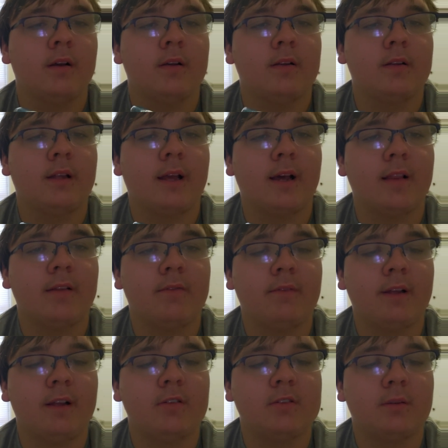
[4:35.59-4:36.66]
The
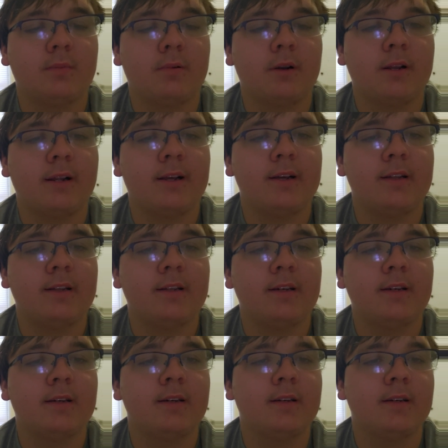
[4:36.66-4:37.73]
elevators are pretty good.
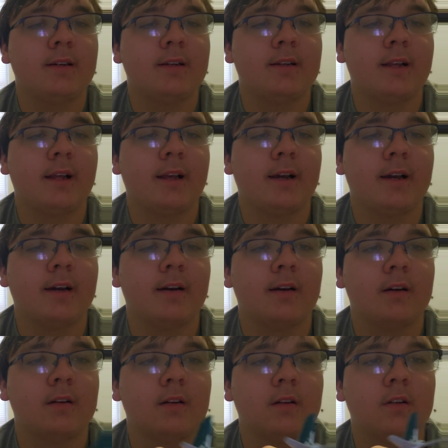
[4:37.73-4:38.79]
And the uh,
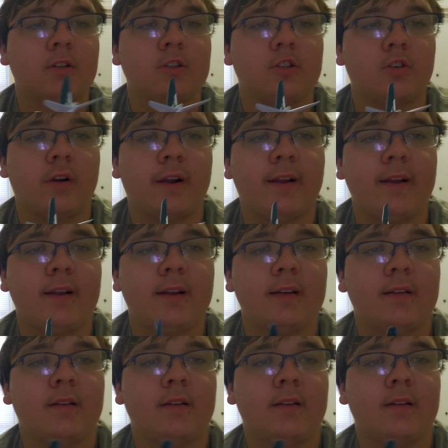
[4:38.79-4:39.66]
train.